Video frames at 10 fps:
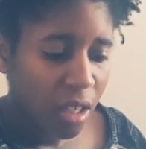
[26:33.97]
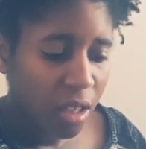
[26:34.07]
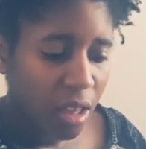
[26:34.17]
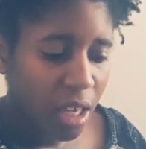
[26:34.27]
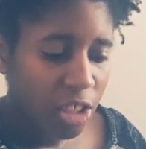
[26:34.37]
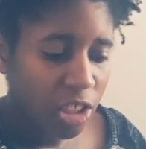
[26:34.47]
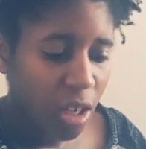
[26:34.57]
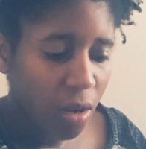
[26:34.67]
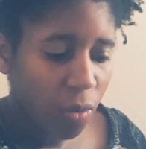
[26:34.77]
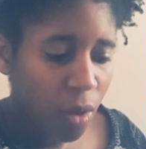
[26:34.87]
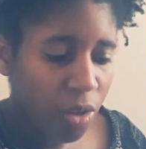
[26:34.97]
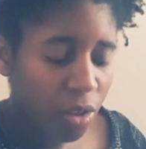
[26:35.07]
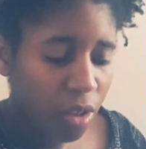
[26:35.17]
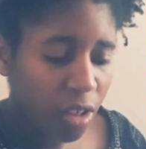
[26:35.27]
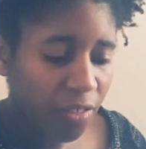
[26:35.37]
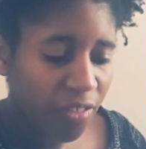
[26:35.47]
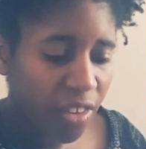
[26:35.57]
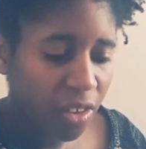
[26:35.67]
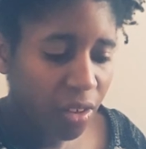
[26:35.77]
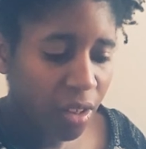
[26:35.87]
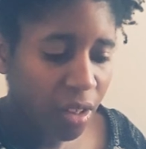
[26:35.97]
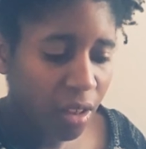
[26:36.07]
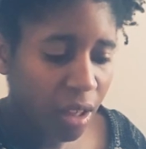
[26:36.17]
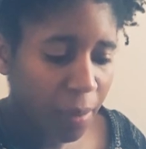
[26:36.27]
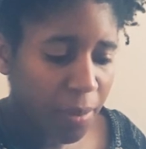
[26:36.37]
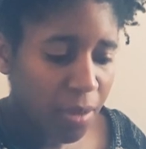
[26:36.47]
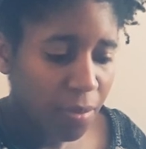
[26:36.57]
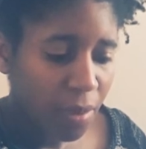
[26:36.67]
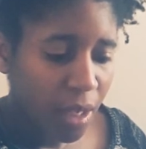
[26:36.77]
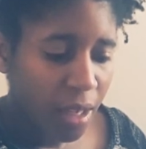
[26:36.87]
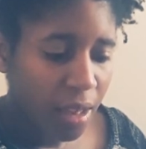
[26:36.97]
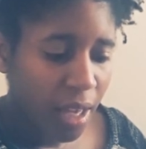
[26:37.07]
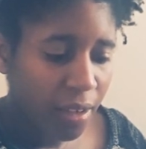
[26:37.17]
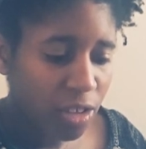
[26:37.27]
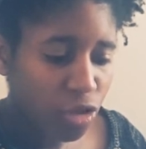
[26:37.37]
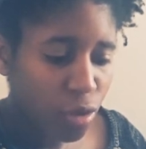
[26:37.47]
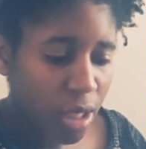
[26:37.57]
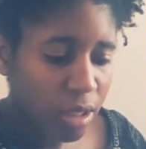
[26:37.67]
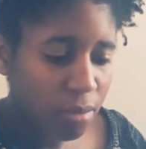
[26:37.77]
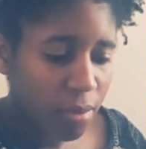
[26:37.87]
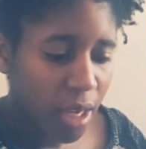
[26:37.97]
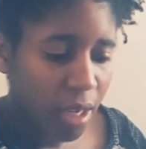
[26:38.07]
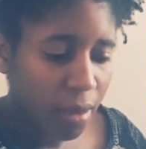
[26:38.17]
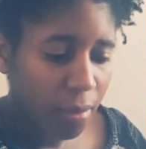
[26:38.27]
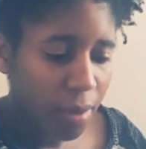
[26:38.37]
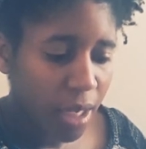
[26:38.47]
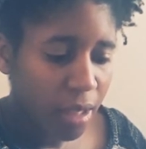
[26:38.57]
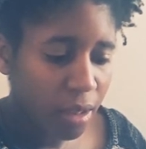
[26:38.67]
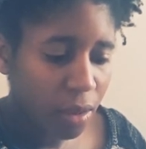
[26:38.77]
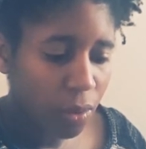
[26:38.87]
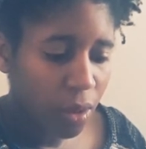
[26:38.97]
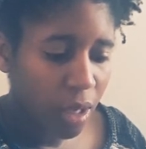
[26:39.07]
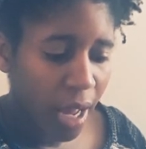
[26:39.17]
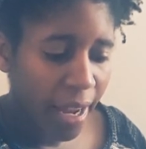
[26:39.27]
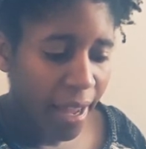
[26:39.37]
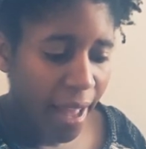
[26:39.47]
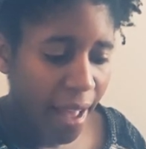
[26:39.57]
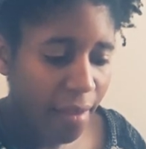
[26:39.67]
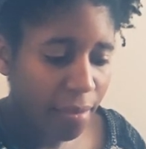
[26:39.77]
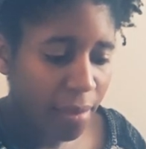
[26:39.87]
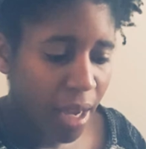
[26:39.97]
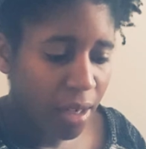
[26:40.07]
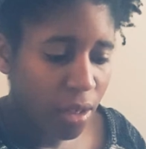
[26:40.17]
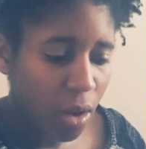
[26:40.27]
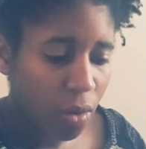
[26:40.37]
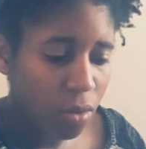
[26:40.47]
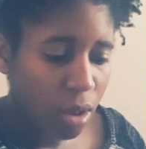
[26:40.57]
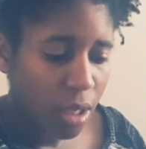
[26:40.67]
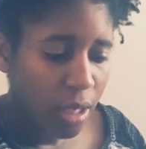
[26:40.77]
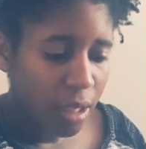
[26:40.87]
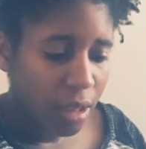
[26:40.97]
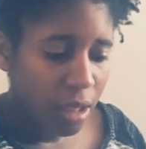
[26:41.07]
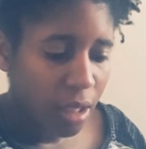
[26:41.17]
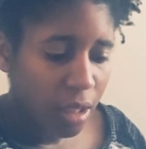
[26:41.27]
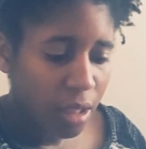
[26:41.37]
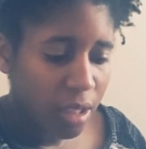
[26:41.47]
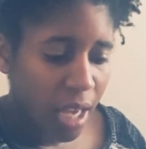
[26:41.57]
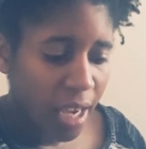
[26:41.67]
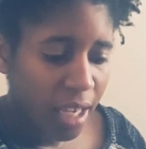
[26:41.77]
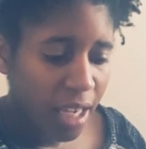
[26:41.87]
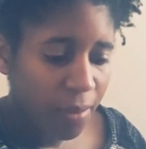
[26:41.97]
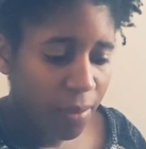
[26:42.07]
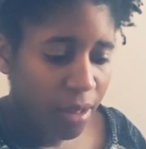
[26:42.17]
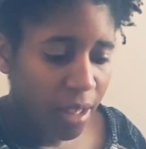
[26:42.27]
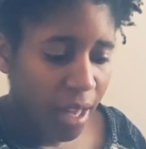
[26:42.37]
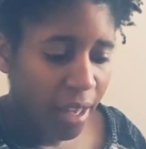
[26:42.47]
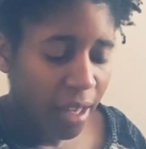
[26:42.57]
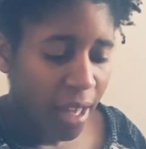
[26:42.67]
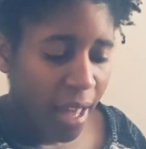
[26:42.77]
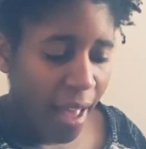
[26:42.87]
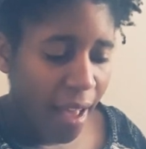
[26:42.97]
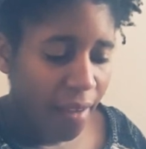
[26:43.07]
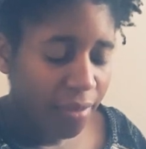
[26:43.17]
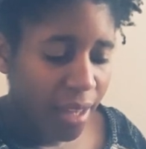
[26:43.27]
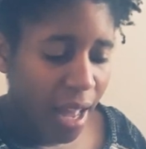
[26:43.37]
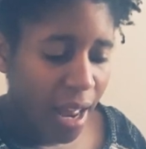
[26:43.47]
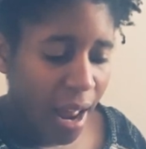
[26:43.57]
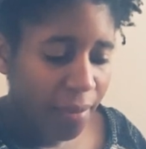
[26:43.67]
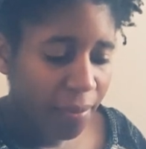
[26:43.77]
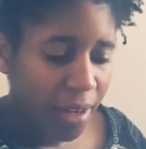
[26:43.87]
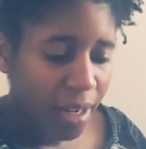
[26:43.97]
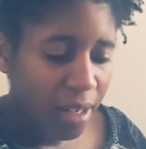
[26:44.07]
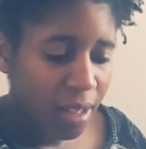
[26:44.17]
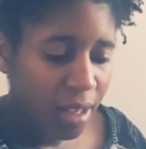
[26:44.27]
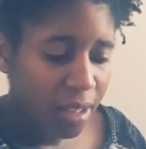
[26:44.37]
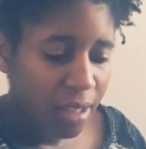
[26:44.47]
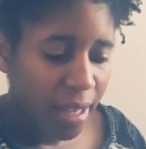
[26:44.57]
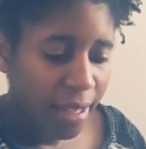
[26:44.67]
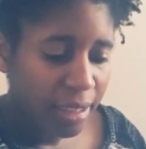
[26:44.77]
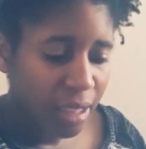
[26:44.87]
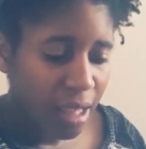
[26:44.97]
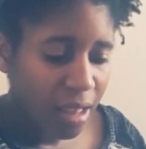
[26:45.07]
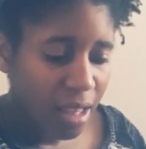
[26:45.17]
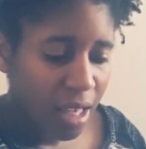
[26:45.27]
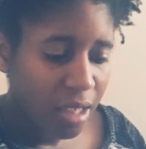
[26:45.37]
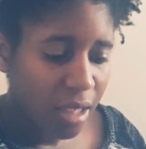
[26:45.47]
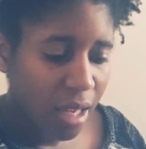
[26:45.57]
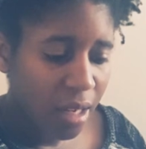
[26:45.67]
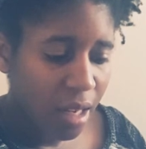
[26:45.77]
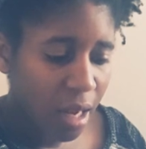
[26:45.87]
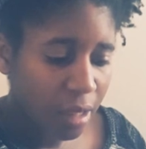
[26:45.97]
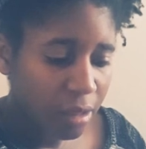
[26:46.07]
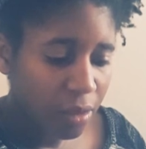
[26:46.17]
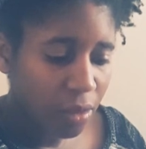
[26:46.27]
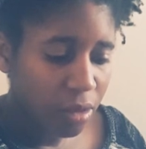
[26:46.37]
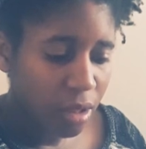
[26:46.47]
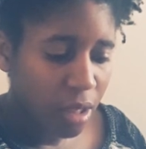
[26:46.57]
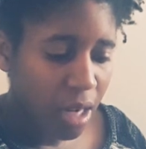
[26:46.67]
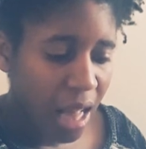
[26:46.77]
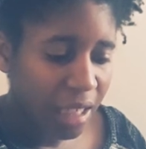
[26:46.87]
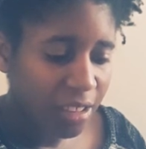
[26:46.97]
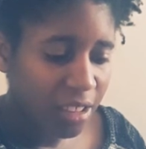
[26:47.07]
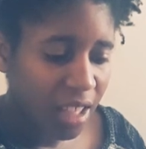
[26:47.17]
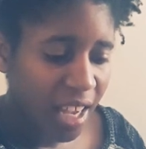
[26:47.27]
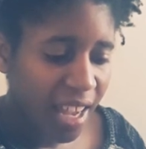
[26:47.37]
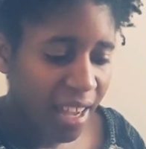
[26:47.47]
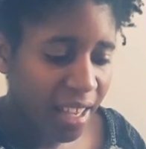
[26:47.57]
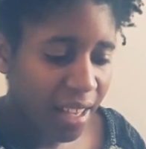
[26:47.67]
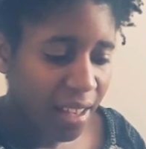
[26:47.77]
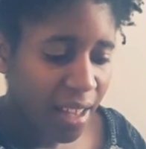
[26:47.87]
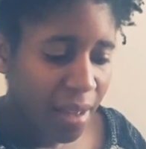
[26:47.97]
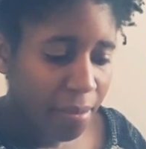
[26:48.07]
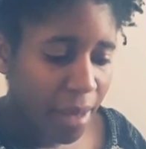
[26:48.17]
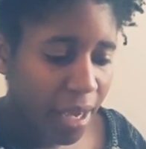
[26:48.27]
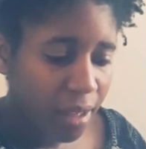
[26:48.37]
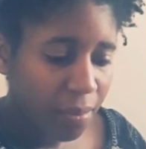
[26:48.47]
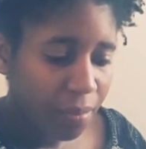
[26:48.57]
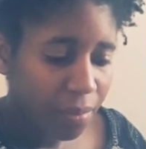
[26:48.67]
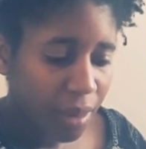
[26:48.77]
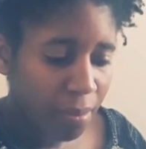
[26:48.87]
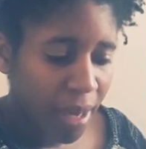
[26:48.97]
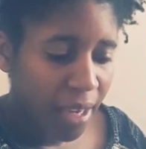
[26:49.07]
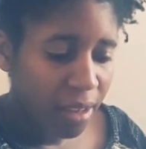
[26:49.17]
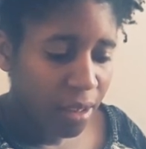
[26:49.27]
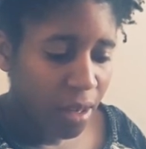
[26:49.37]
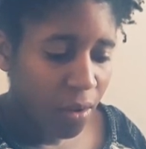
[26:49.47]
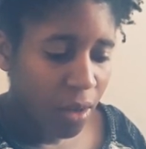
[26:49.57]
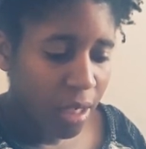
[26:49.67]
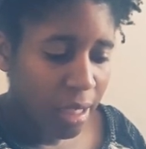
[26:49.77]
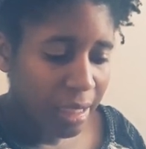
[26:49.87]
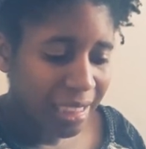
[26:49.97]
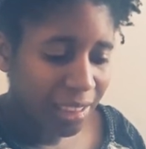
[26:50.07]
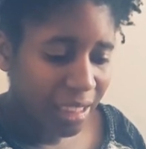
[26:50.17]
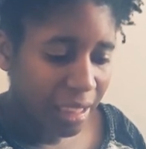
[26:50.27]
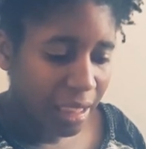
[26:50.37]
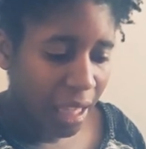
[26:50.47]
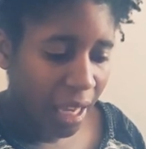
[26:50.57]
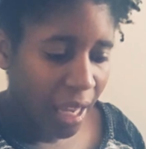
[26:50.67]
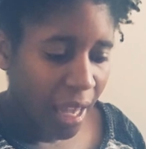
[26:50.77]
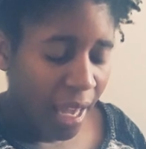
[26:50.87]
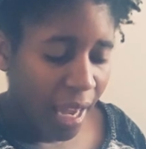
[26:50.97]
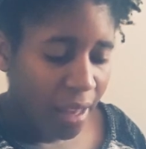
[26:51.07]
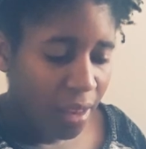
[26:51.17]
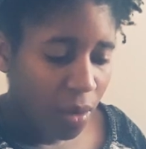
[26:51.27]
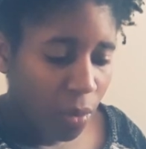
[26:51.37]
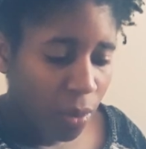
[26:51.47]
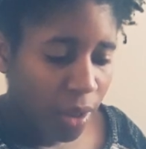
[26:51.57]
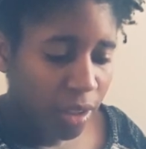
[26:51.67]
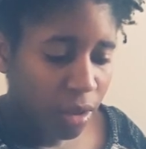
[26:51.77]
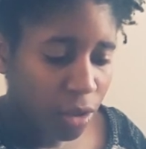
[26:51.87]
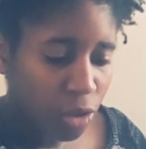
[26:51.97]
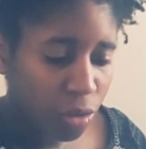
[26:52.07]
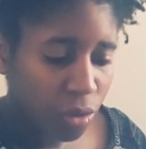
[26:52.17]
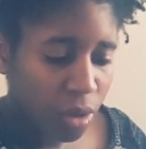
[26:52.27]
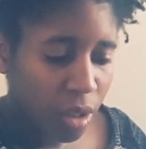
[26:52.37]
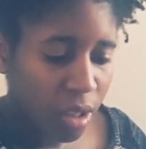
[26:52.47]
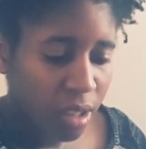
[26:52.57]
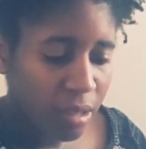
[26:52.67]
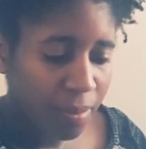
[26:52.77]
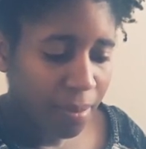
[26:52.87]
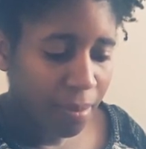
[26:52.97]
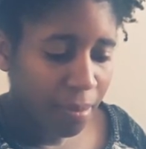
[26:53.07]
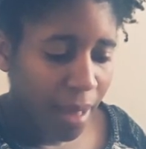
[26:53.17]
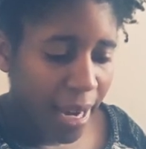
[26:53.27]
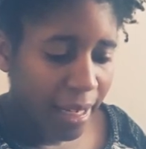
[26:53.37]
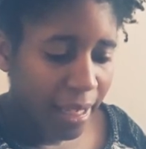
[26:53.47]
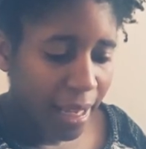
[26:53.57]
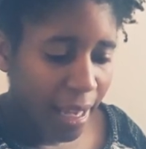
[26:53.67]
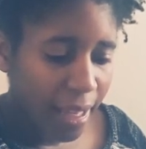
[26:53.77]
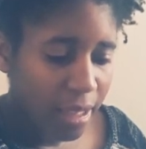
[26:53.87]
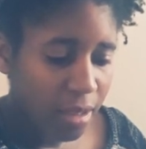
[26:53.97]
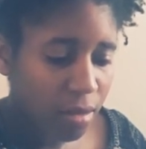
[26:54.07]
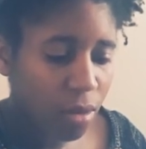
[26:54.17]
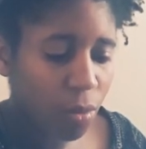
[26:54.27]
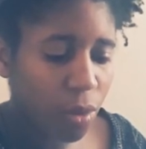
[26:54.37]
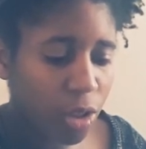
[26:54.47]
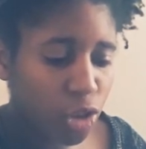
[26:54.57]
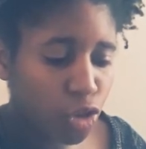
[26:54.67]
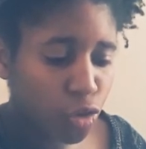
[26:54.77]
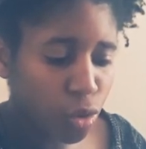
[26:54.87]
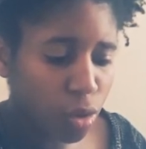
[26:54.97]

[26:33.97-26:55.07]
They shall wither in the feather in the lips, and thy trust may be in the Lord. I have made known thee the day, even thy. Have not I written in the excellent things and disclosed in the knowledge that I might make the note, and certainly in the word of the truth, and thus mighty answer in the word truth